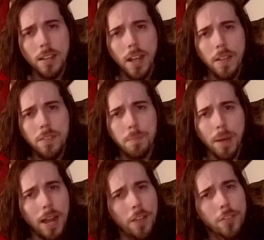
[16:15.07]
and the
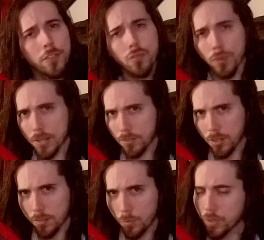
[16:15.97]
path of the
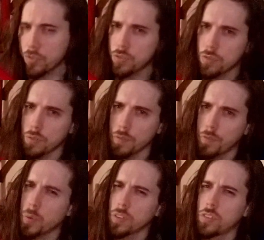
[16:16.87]
Transient, which
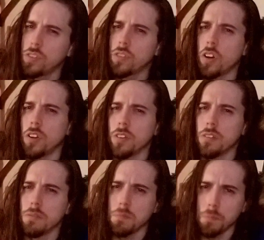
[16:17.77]
focuses
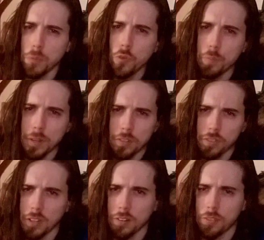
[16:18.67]
on movement
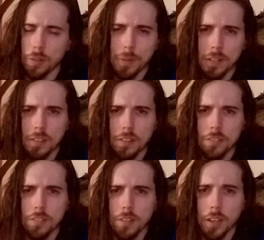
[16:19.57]
skills and
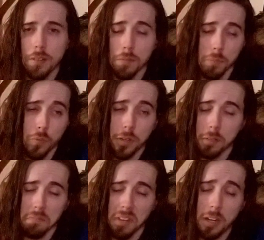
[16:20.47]
abilities, and
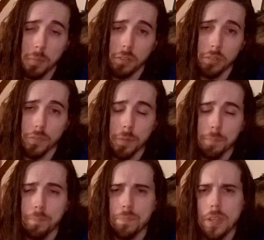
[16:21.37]
moving enemies even.
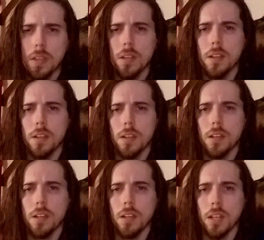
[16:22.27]

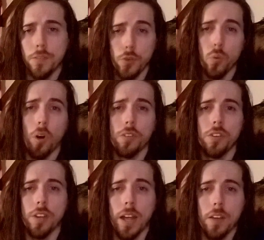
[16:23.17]
If you
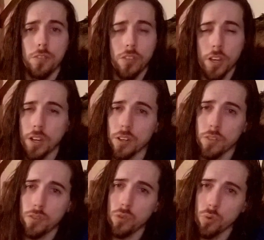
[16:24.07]
wanted to have, say,
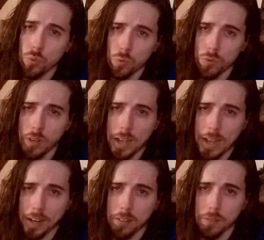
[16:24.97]
2
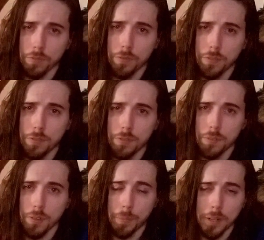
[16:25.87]
active
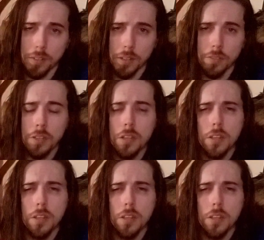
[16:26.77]
abilities